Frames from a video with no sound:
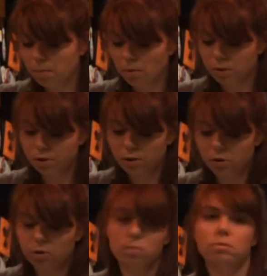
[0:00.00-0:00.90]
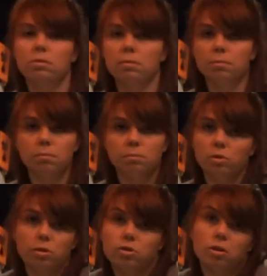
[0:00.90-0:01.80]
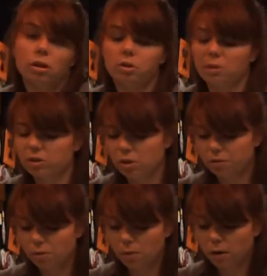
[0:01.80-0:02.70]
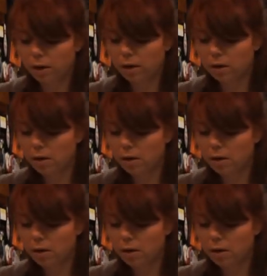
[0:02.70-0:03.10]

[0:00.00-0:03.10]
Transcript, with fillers: or you can use, you can turn on your mixer if you want.